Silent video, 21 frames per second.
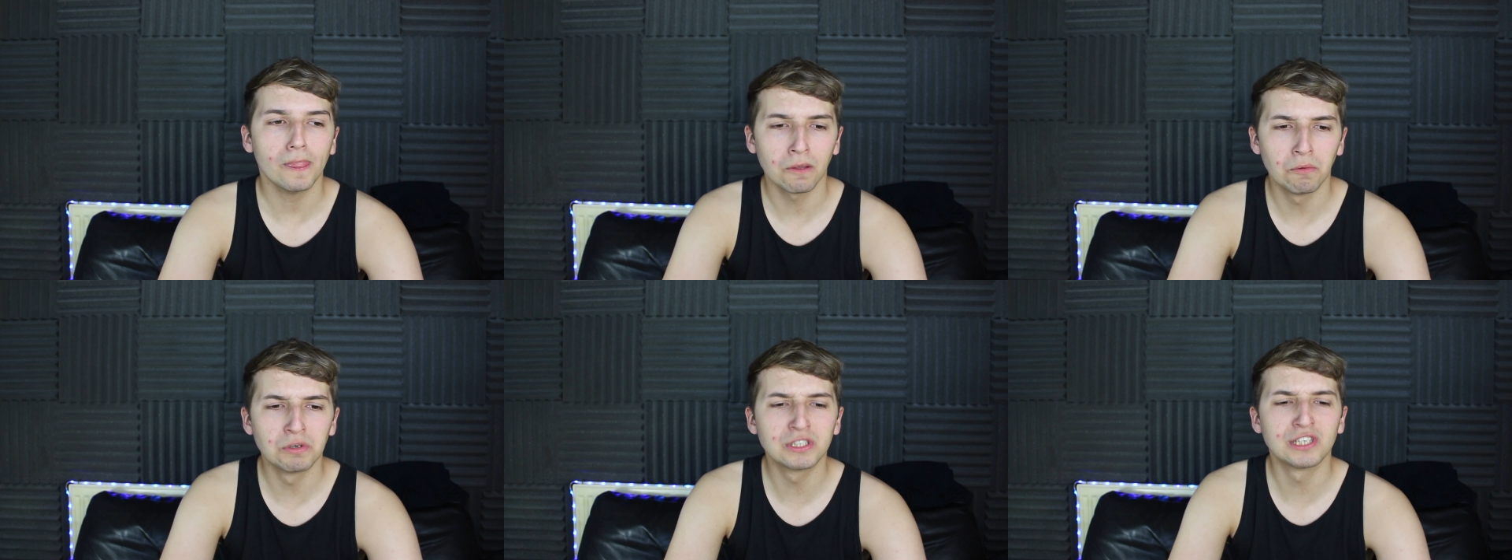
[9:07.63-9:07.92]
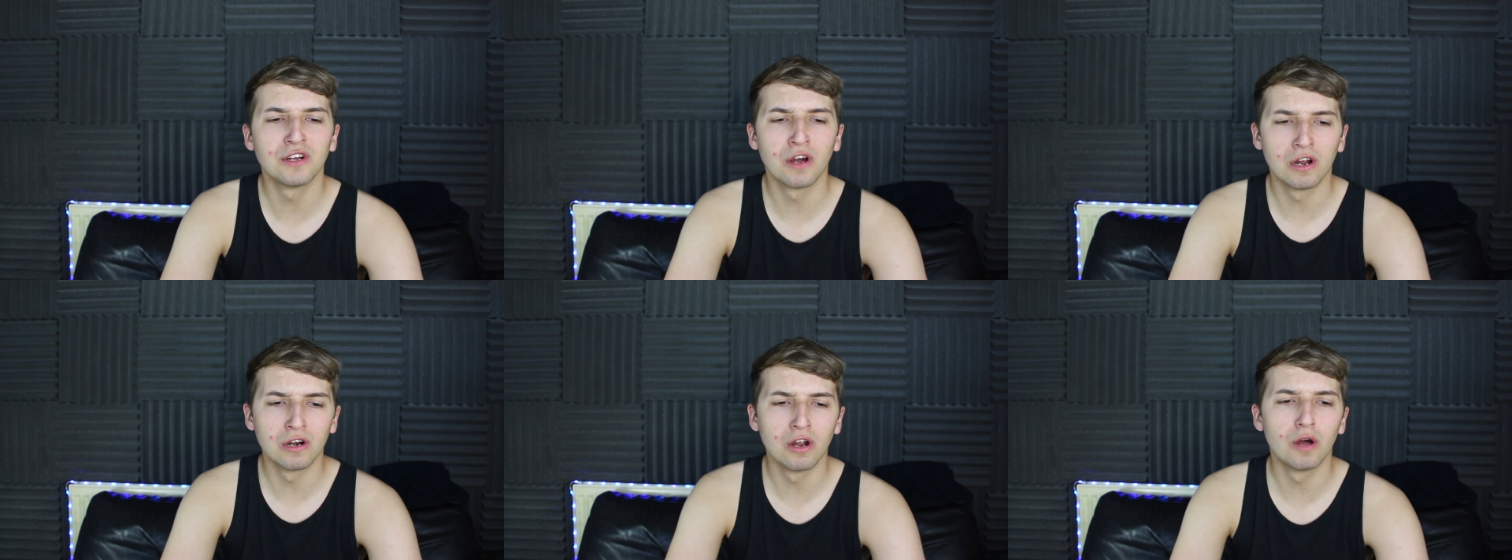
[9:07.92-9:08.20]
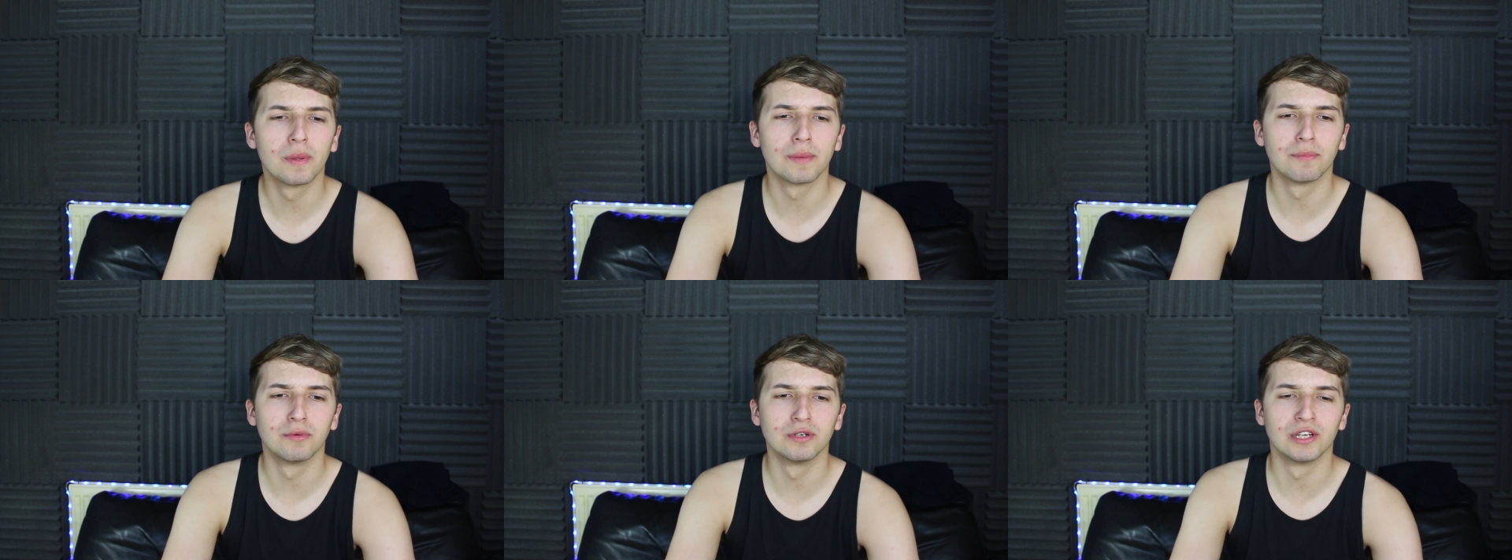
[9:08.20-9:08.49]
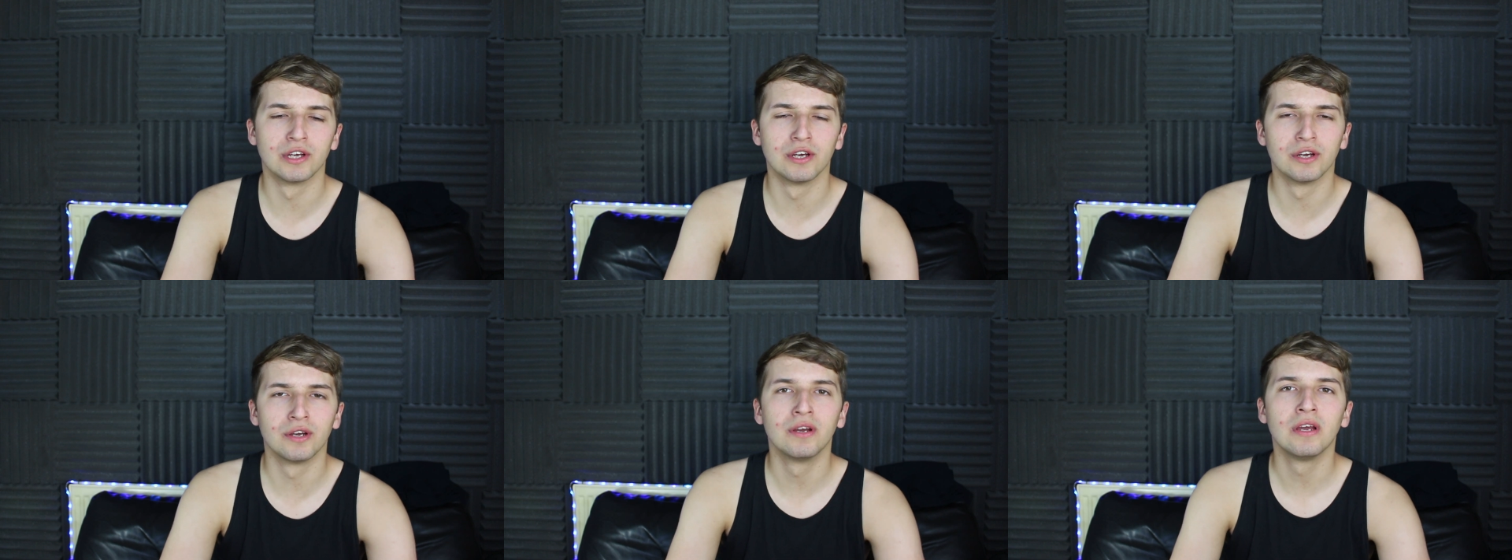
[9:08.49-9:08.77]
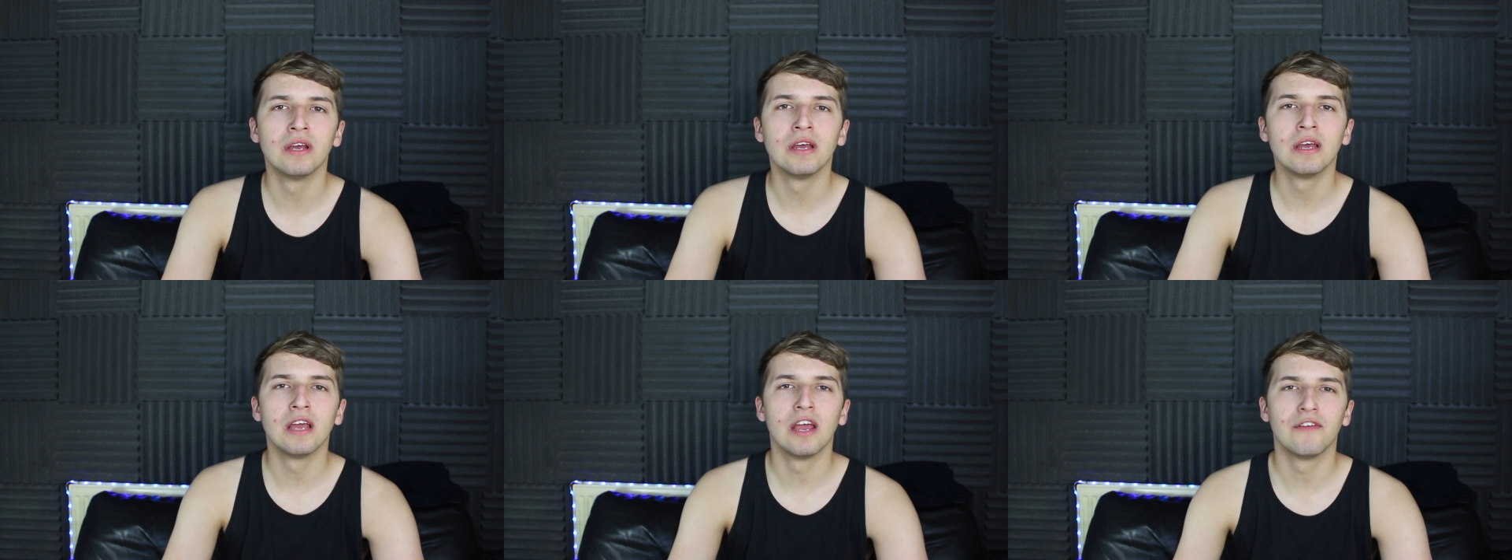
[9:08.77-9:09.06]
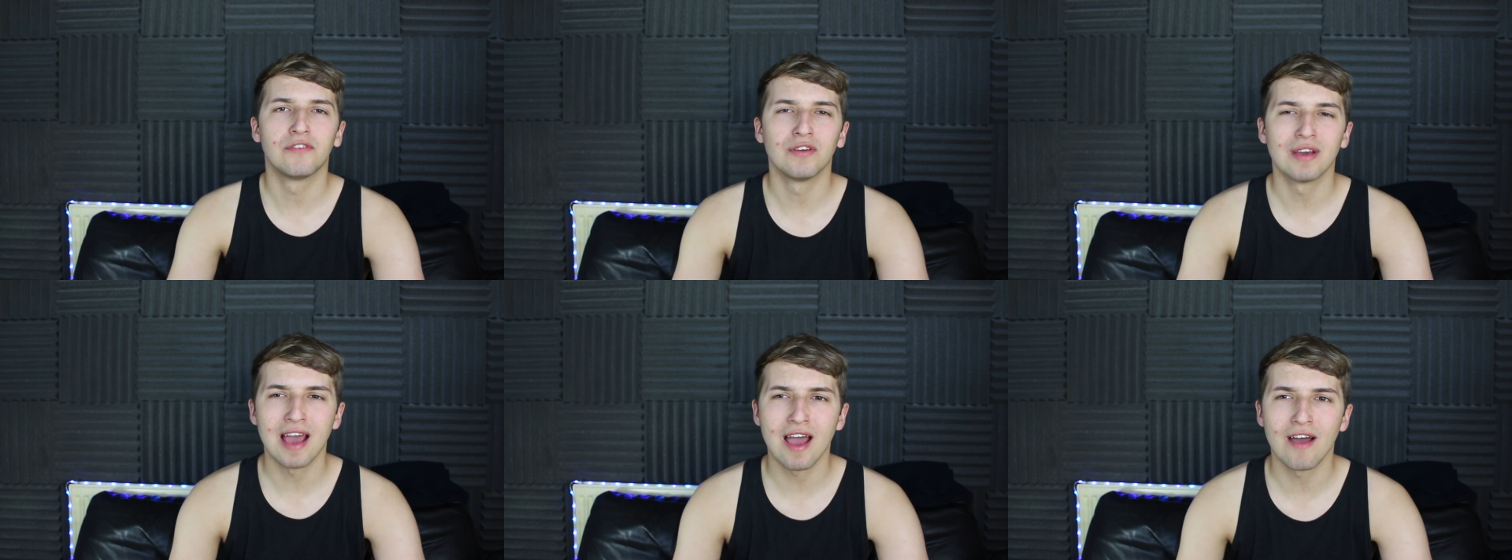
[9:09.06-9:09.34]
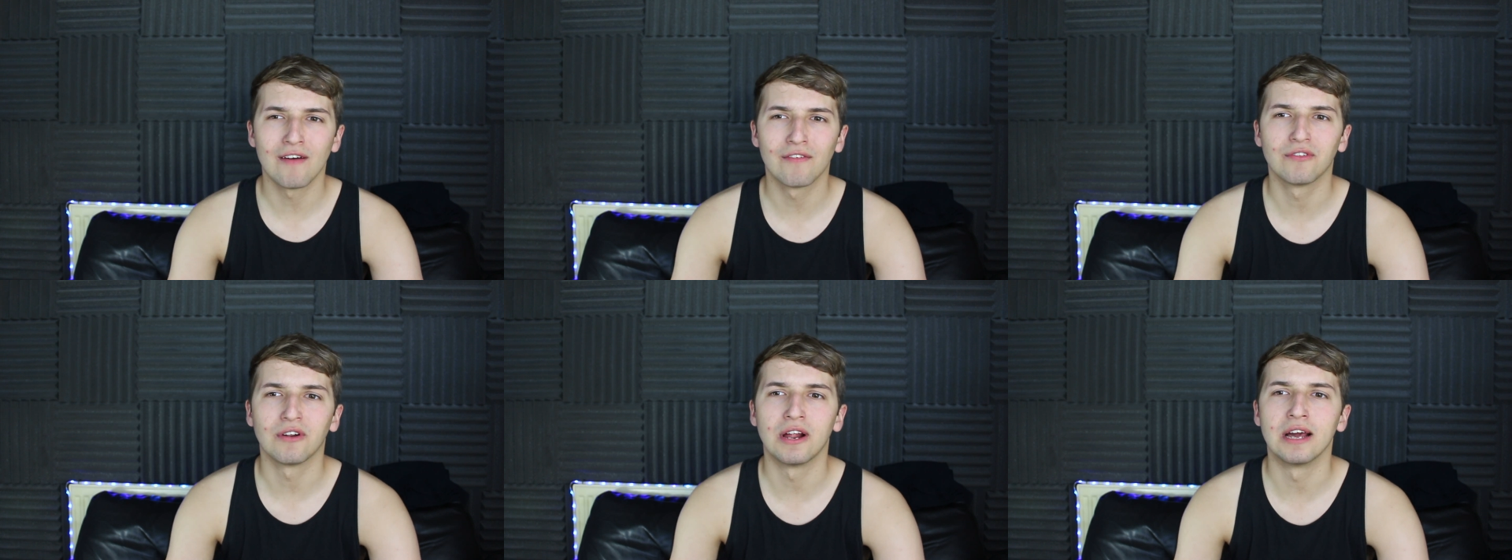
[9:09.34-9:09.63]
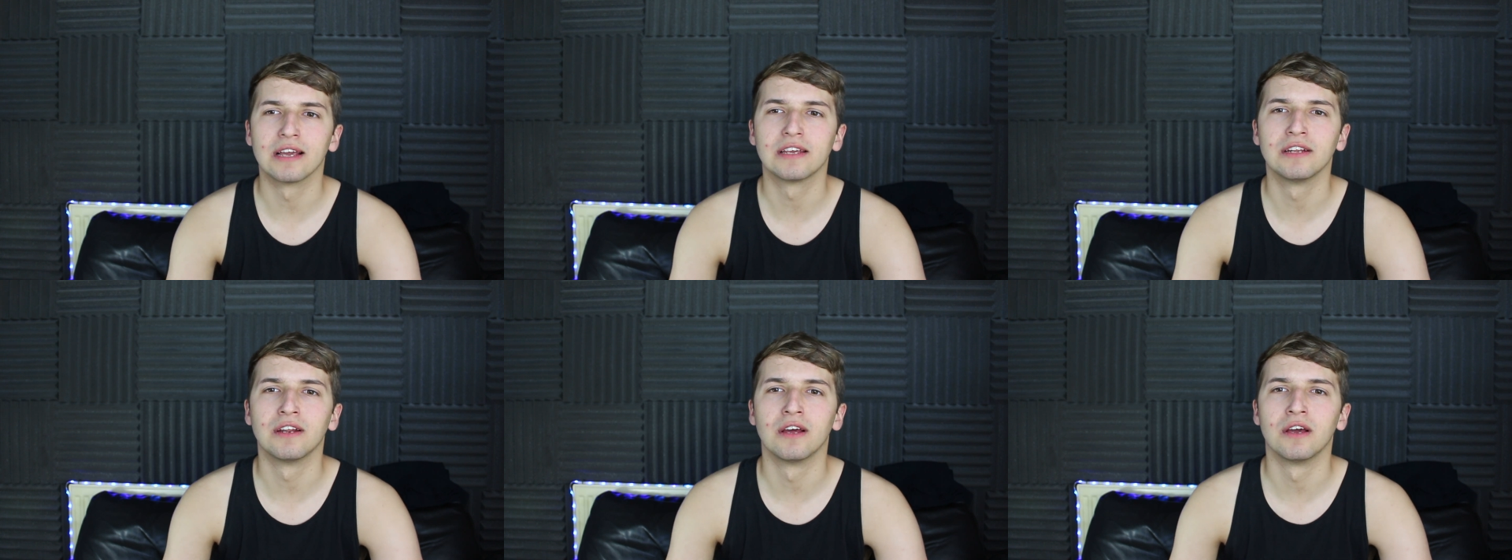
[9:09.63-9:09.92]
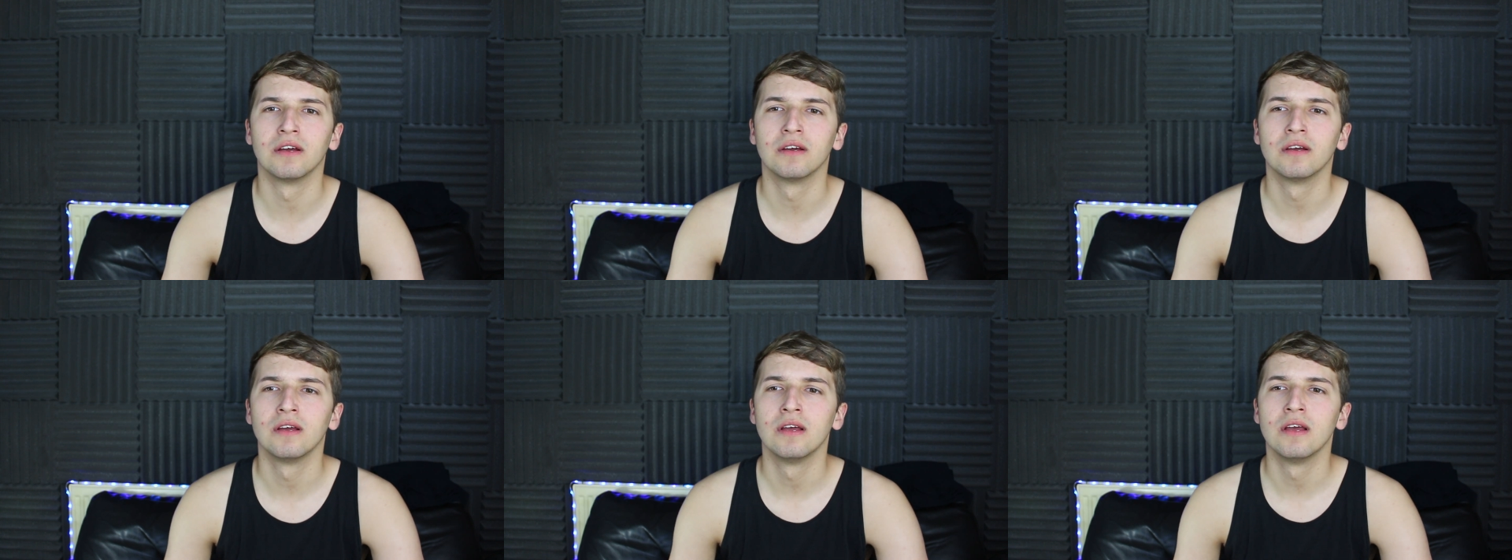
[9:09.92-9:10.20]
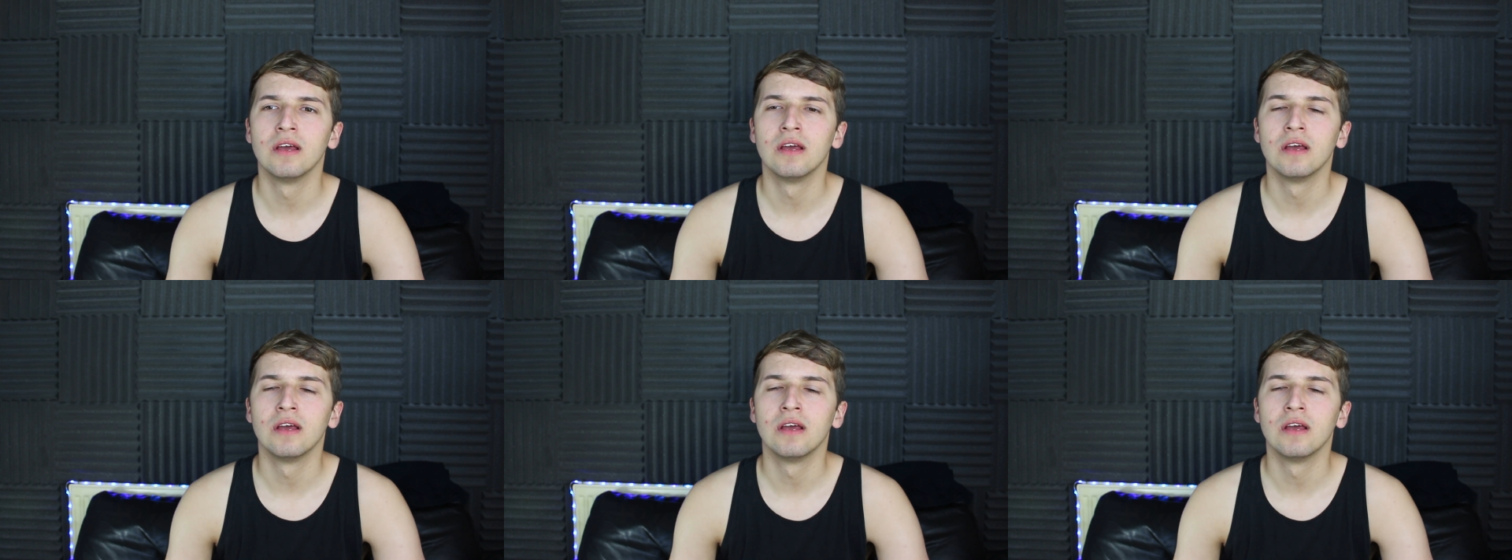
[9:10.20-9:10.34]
which I know a lot of people do, if you have like, you know,